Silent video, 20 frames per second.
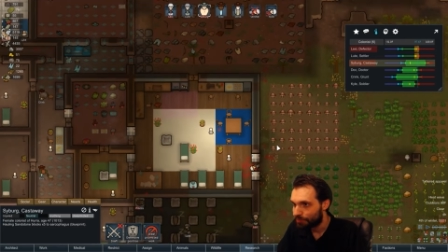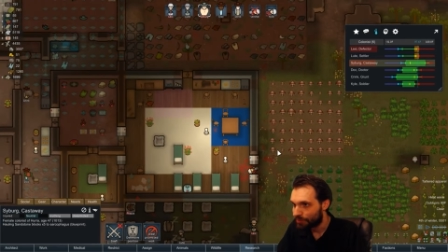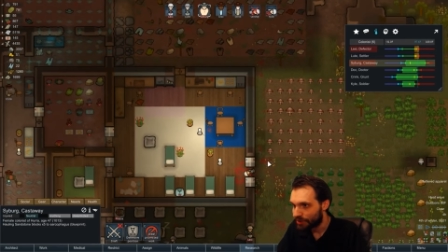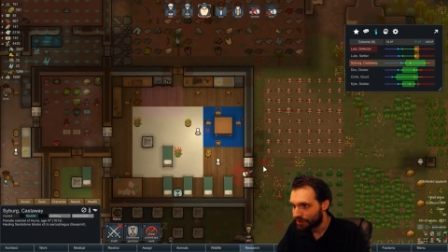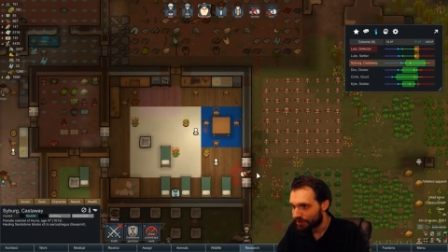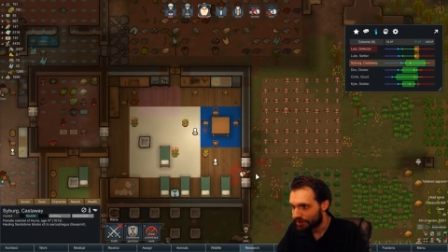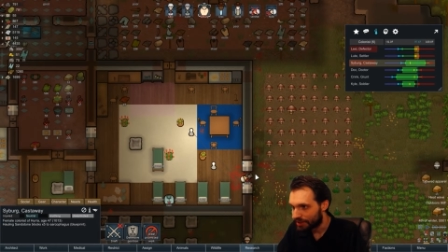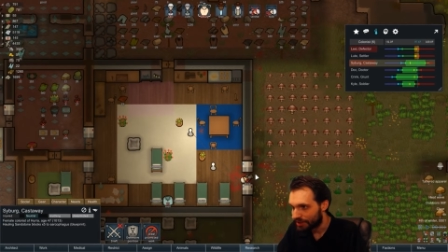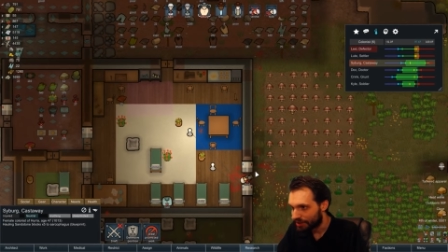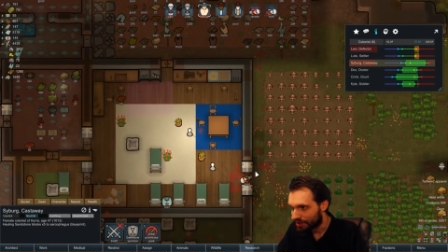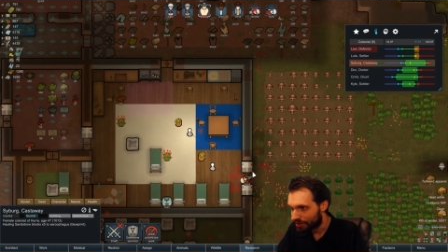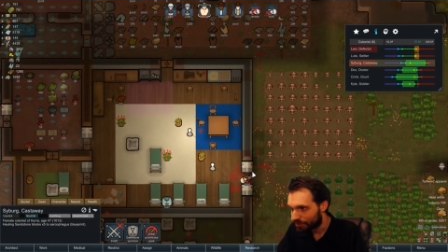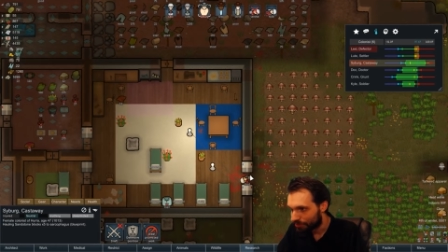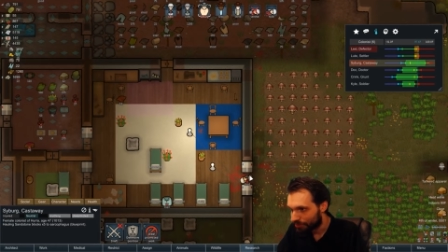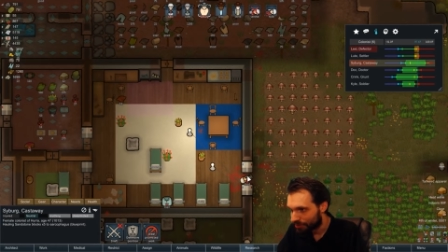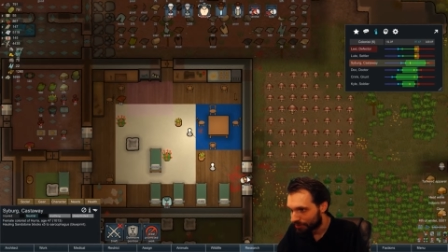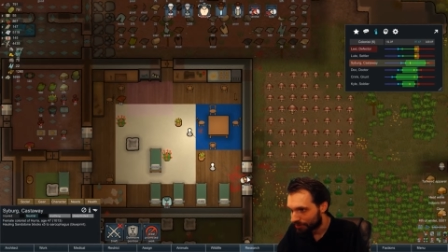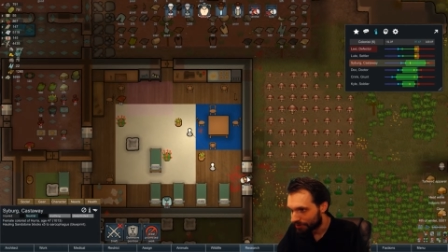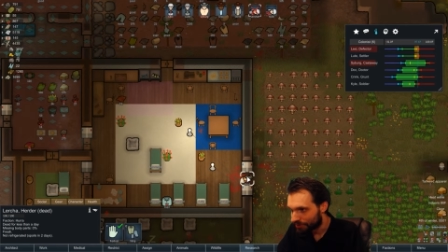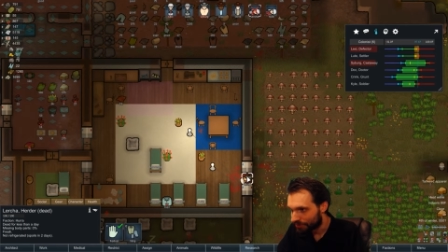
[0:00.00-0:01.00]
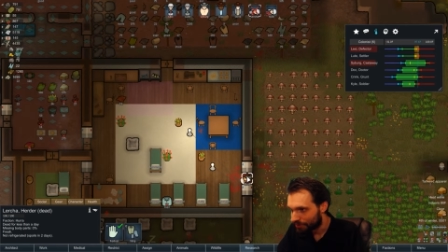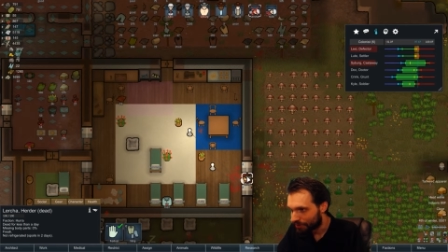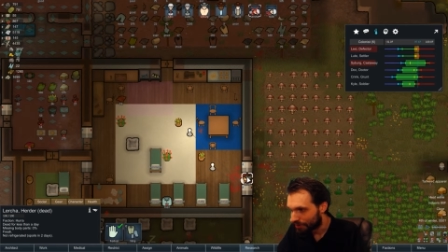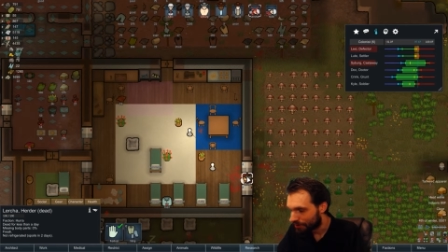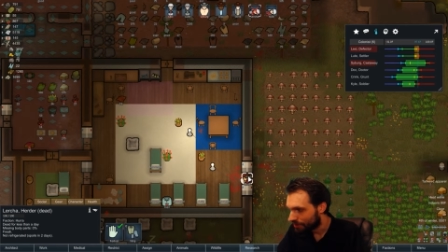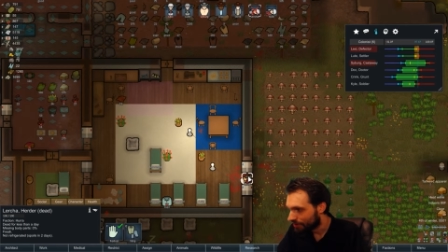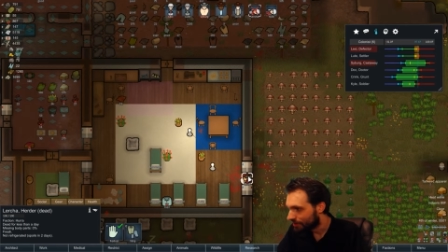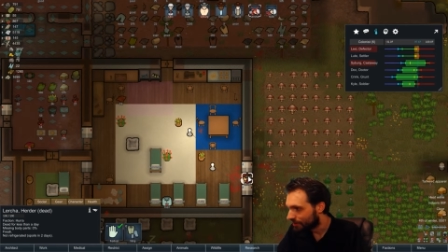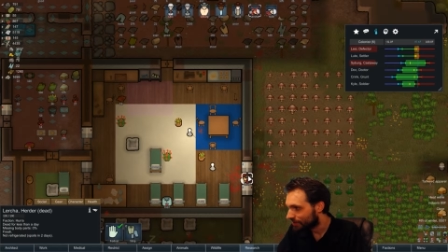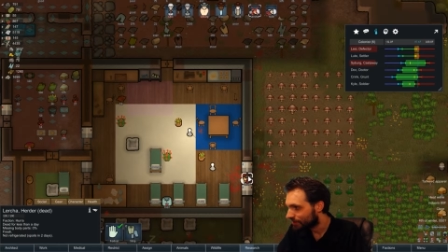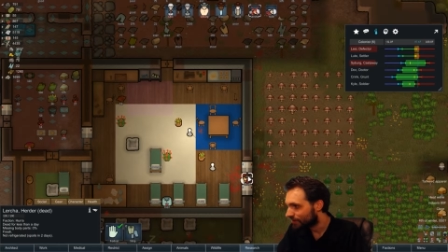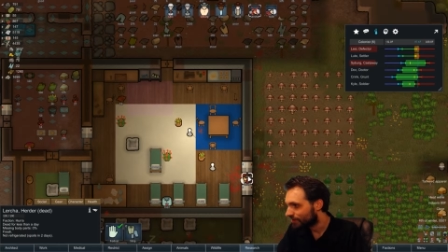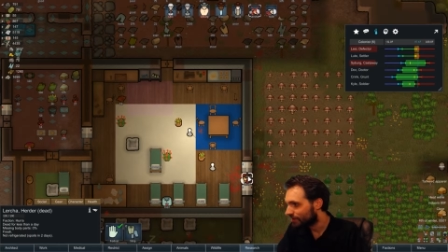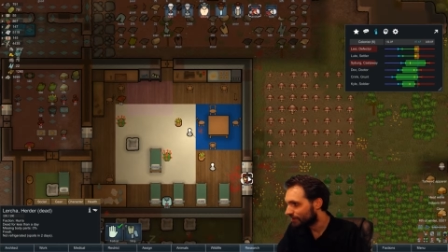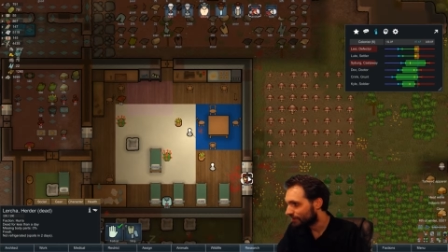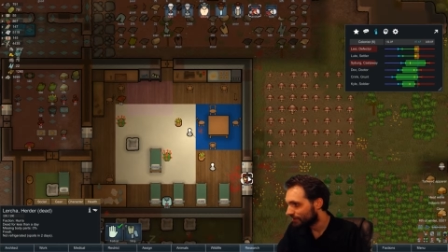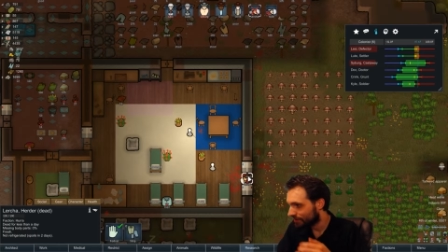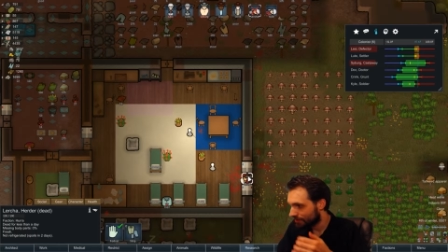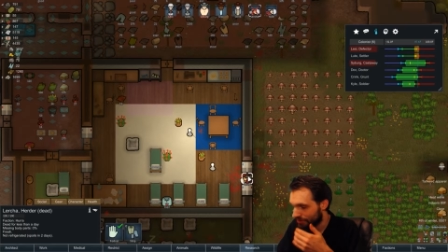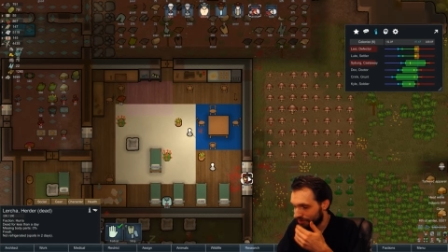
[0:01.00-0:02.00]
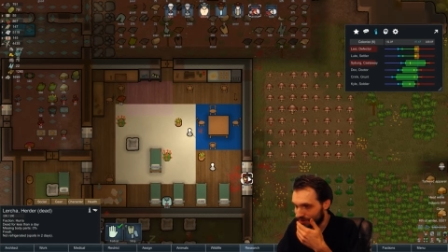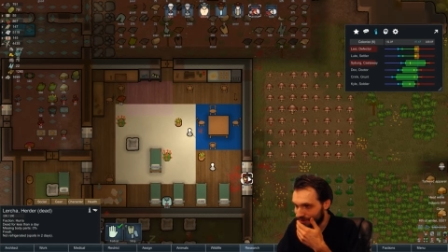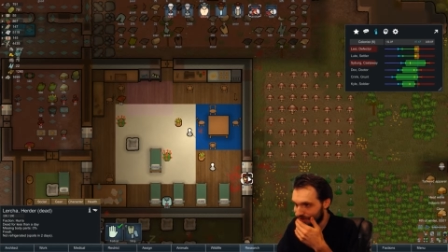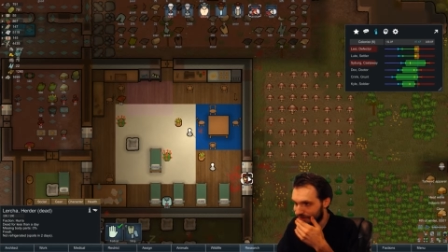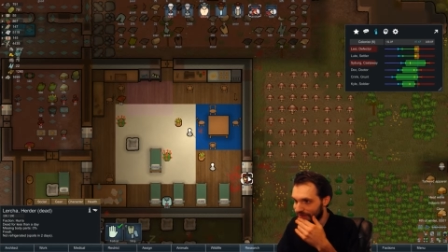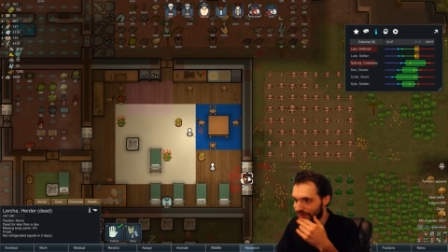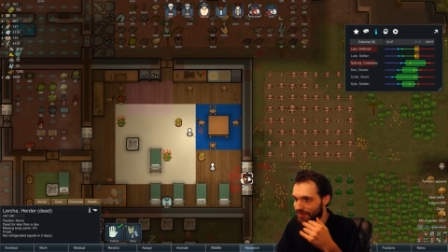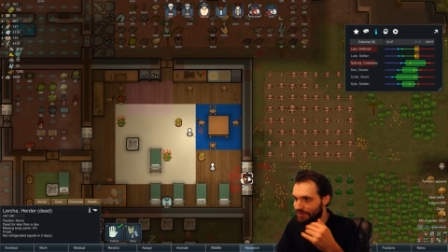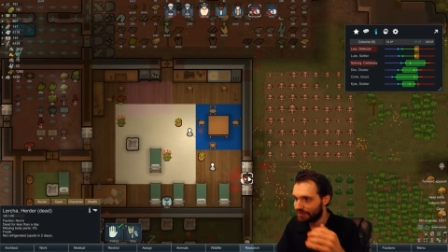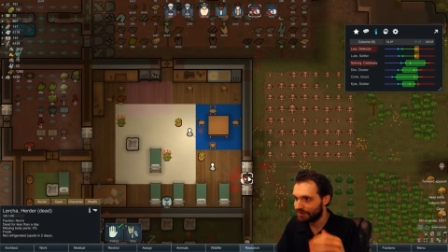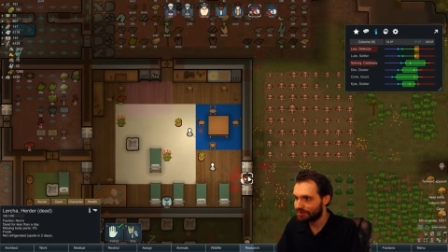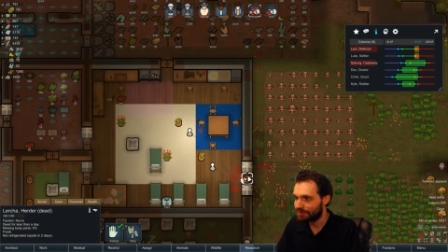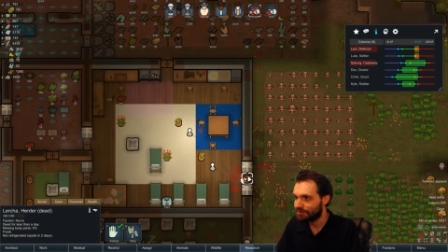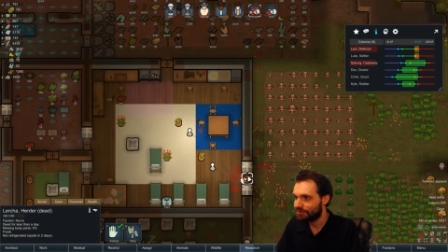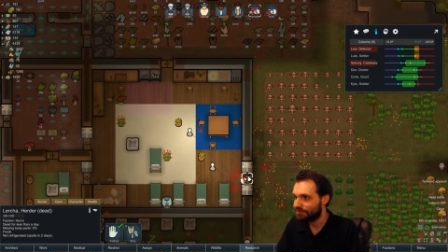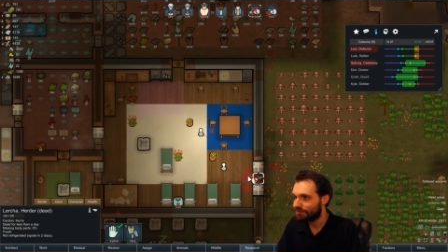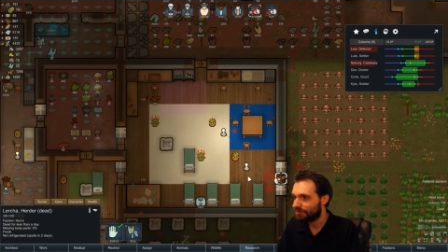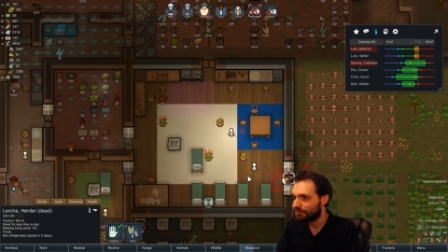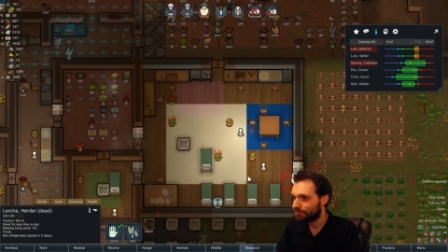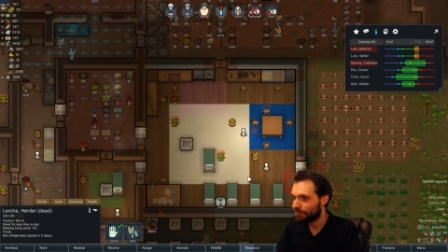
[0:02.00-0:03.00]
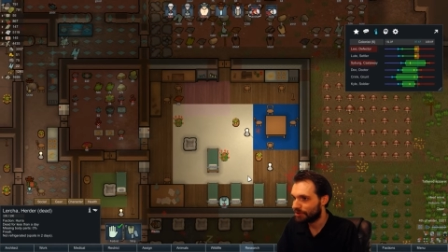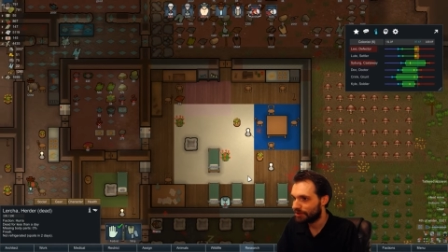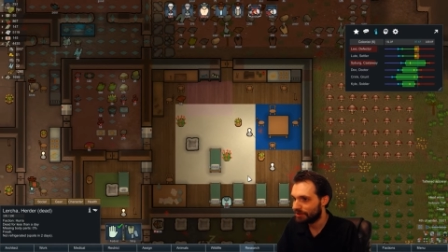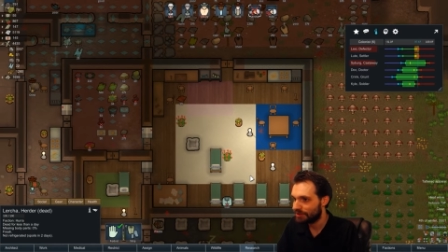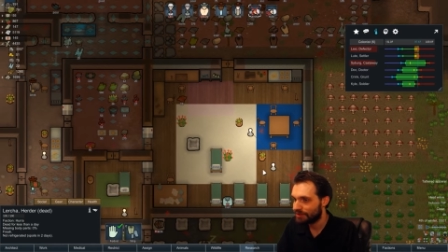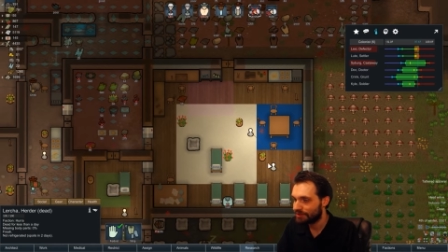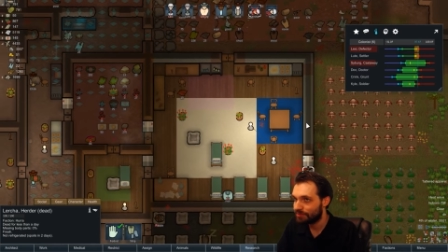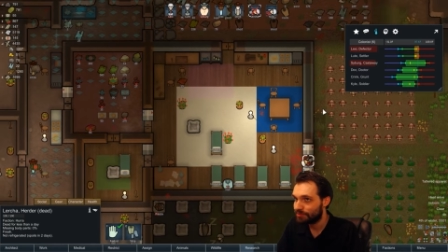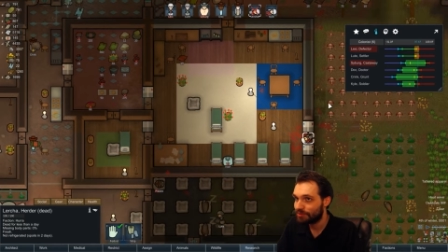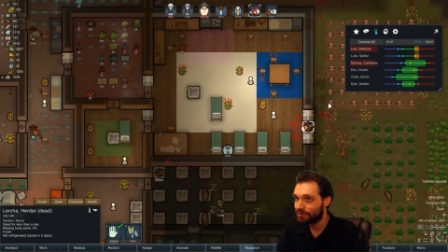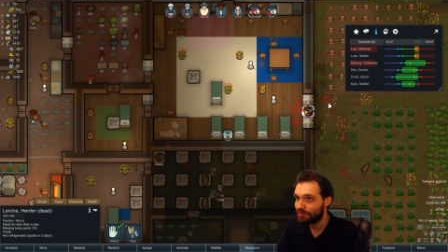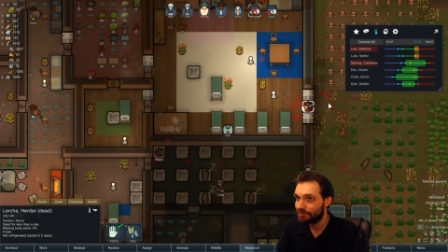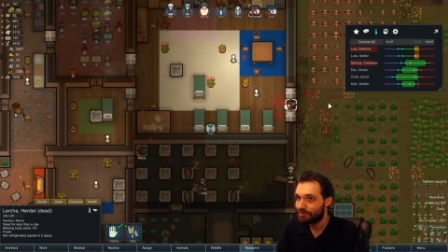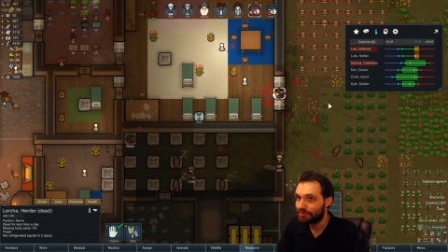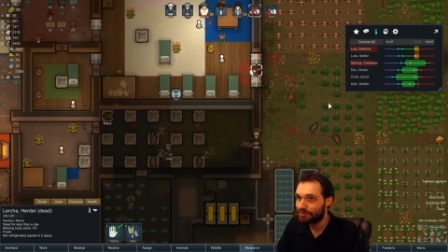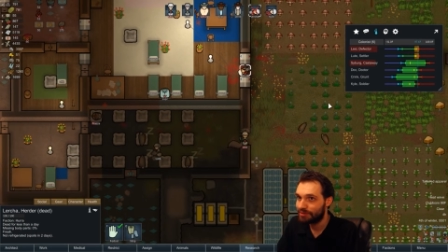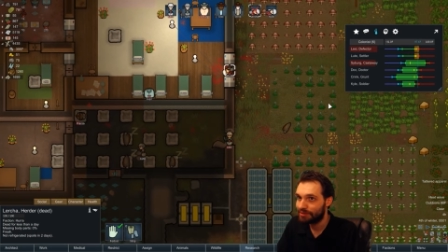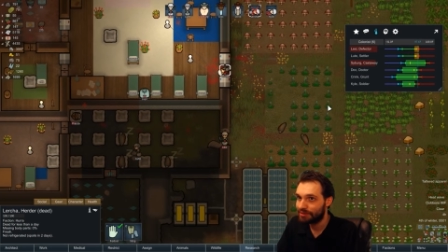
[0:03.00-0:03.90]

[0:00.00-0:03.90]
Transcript: bury our poor fallen Lurcha as soon as possible.